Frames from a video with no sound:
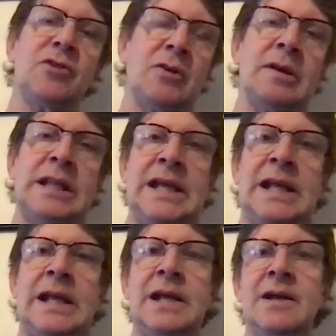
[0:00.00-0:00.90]
there are
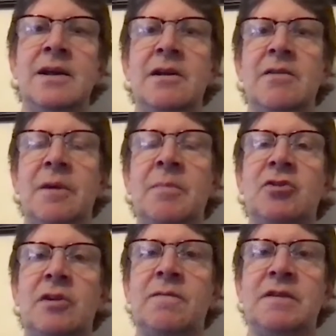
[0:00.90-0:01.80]
certainly,
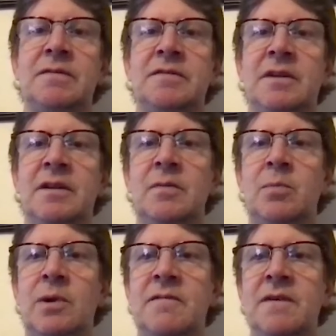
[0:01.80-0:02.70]
from the surface
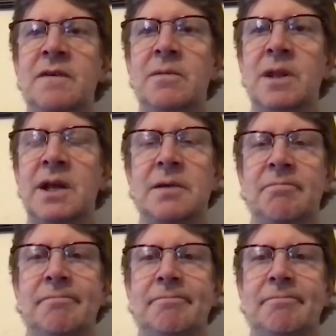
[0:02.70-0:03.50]
facilities point of view, like,